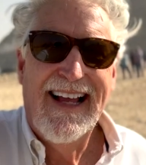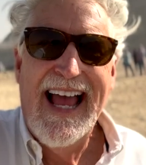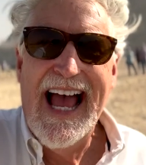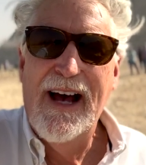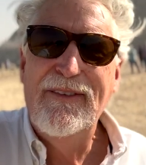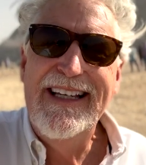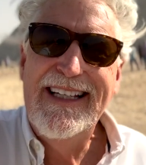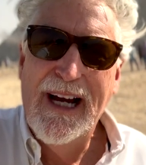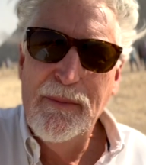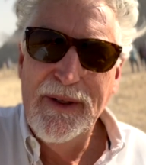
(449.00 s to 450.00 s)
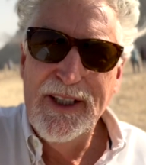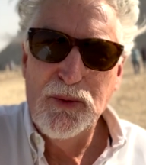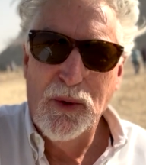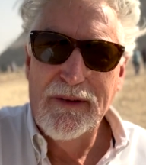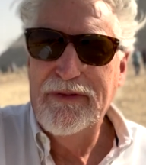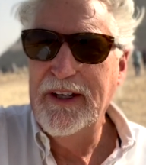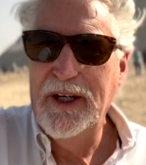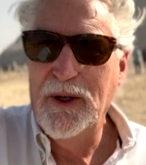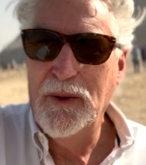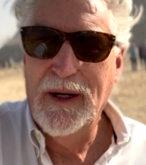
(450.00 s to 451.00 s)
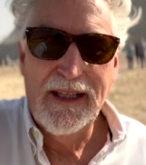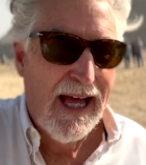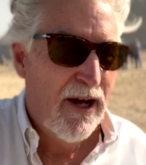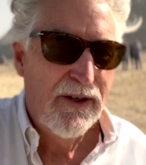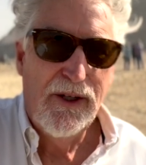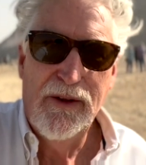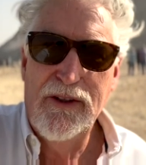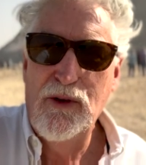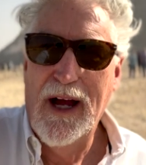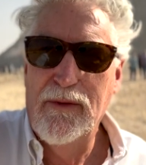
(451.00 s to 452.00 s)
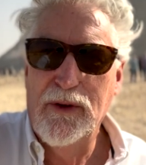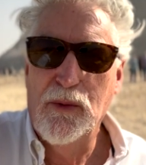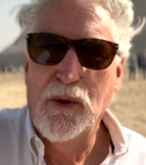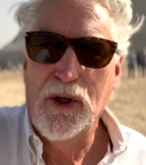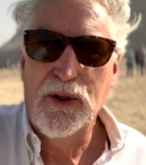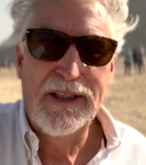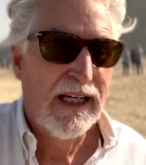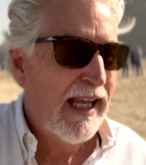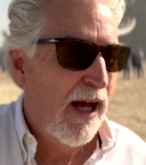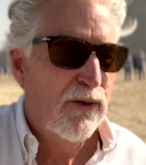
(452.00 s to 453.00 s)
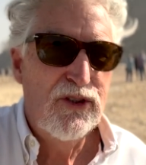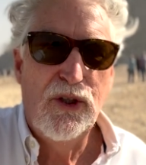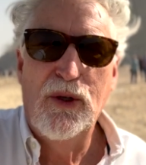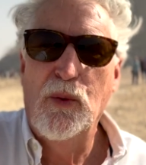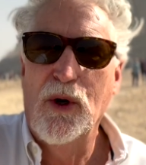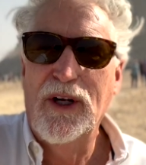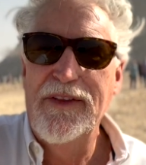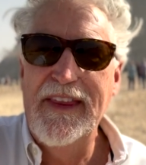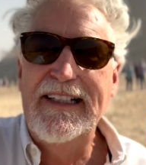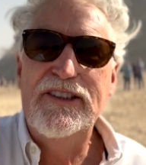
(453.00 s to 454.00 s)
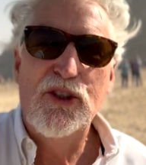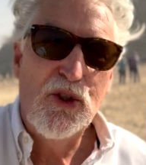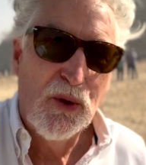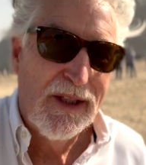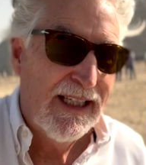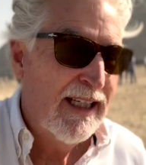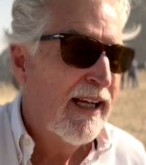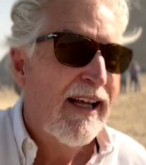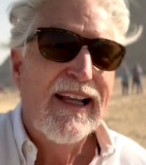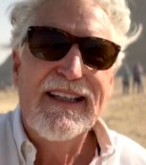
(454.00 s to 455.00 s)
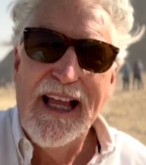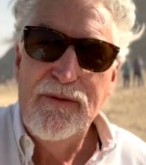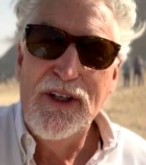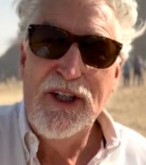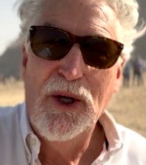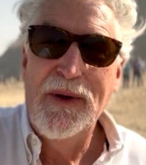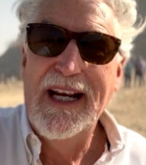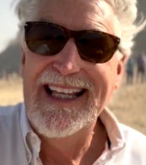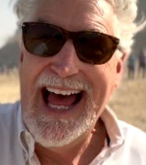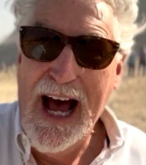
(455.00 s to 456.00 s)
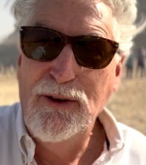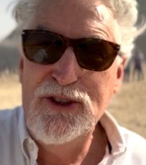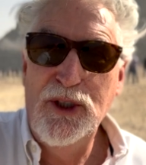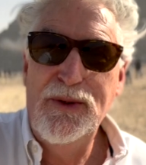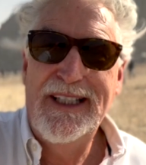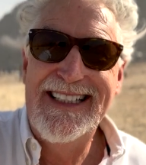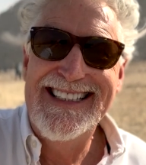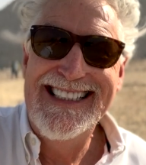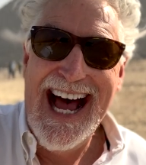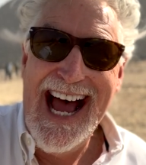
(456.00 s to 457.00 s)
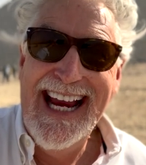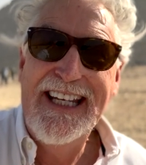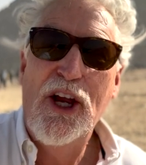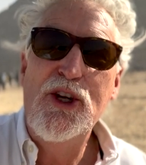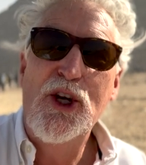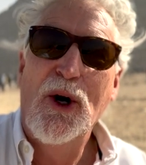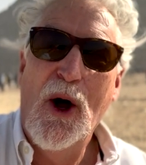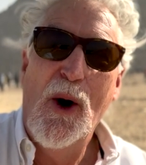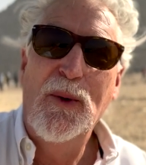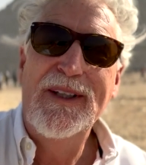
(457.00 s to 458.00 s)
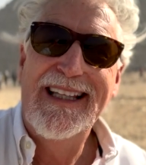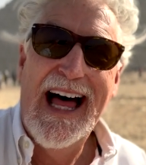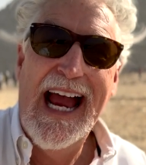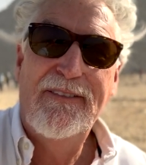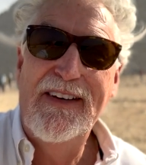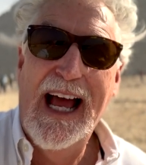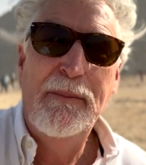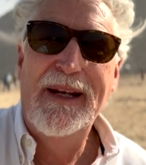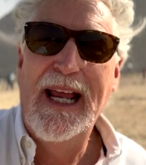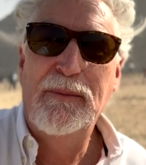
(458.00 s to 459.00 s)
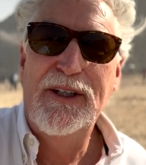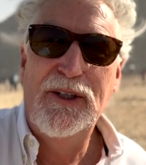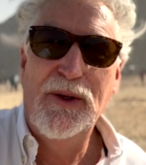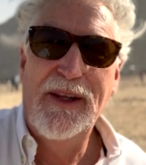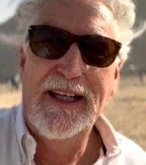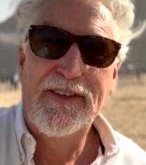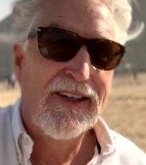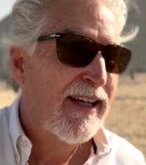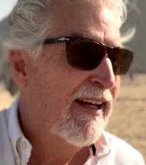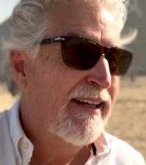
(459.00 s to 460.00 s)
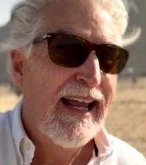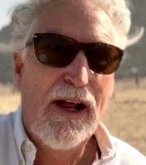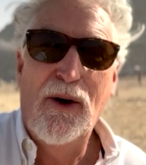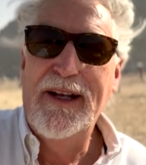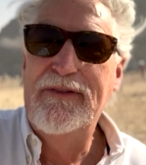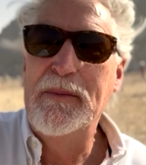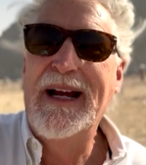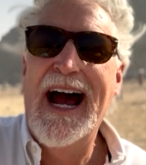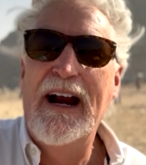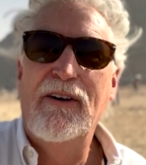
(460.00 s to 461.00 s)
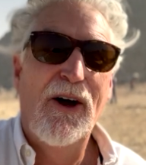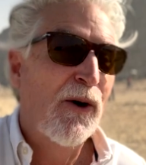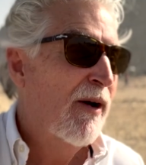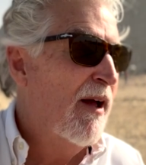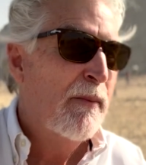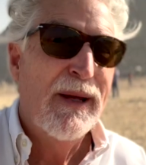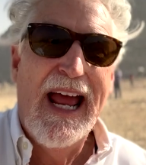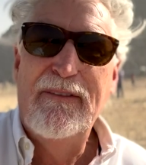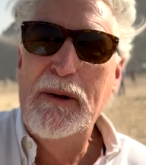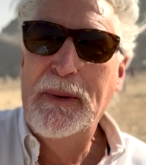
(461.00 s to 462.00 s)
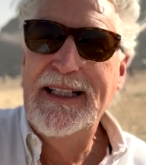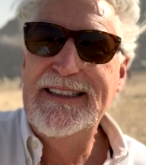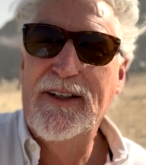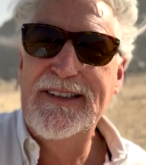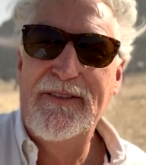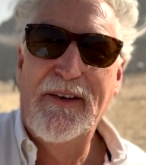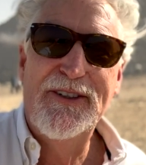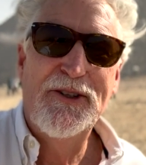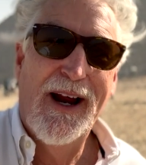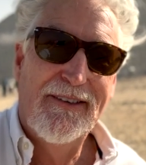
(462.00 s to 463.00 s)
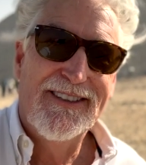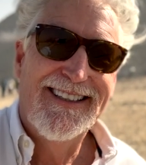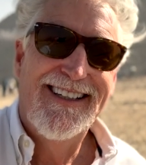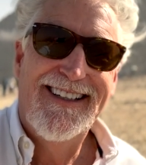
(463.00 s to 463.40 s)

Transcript: Having companies work for you, allow you to travel the world. It allows you to work on things you truly love to do. It allows you to design your own life. And I've been able to do this, not only from Cairo, but every place else I've ever traveled.